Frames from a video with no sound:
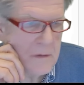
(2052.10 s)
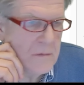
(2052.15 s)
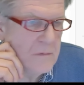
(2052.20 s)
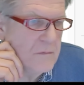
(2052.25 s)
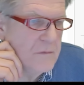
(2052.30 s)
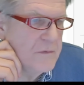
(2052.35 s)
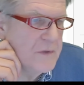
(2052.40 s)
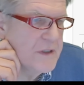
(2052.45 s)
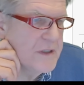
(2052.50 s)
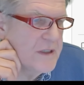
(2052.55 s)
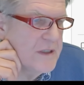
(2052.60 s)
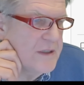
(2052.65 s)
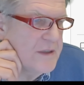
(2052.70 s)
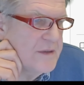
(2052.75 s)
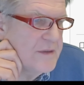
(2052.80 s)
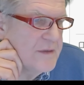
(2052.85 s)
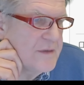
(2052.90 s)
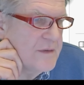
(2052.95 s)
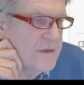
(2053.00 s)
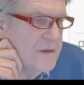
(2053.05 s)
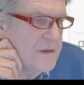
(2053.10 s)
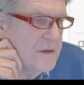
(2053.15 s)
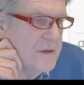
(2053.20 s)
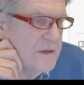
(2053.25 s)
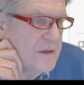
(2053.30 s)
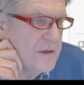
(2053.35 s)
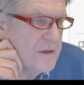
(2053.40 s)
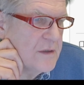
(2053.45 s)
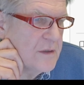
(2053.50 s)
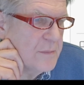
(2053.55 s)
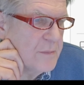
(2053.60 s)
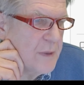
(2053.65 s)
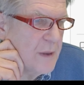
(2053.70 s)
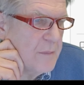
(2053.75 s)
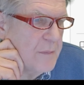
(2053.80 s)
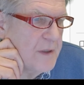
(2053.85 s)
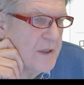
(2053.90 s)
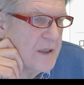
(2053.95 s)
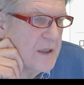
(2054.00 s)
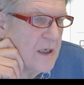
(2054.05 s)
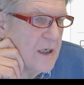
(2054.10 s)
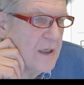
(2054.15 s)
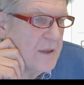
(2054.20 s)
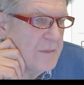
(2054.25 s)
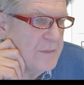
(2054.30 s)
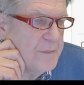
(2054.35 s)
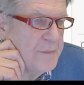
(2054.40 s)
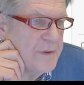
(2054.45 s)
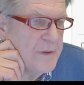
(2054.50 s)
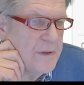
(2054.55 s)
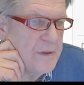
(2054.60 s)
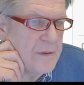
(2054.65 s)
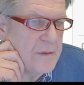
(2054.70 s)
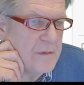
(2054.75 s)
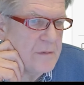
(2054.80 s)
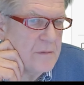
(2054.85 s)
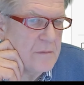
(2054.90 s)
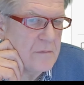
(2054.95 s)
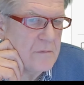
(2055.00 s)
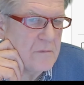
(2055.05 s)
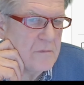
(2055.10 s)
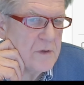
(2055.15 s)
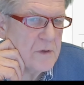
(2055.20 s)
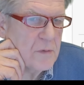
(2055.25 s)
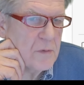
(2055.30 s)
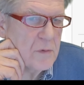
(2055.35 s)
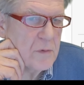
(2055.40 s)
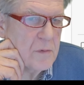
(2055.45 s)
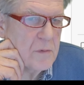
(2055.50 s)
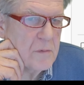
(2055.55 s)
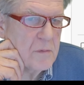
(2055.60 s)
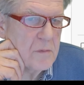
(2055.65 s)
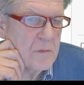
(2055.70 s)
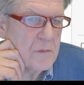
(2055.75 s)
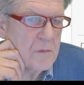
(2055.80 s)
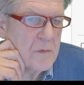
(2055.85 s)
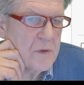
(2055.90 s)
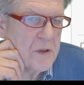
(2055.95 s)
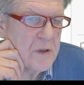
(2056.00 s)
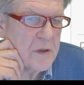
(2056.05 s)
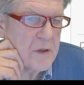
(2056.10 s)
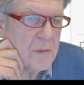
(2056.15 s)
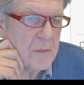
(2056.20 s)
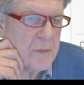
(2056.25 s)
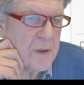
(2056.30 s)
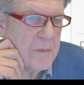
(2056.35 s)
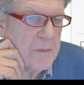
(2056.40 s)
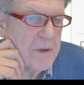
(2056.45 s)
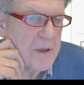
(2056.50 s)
we can see here the public IP. We could here the public